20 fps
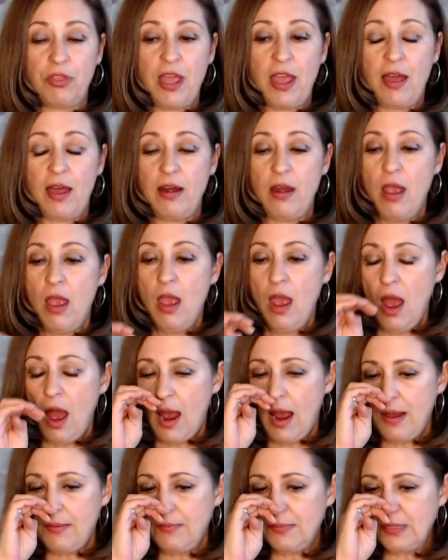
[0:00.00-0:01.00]
And
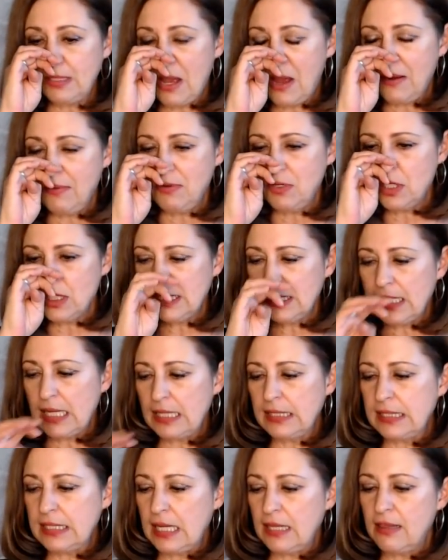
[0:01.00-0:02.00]
I'm, I'm just
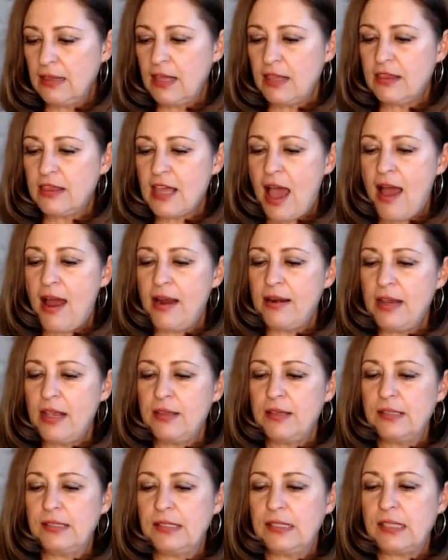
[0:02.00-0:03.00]
sensing that that
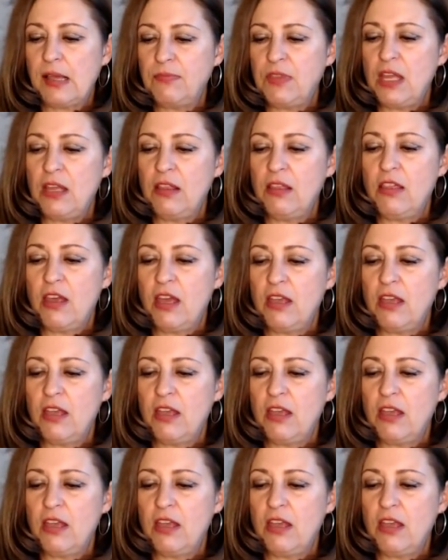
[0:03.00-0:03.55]
is something that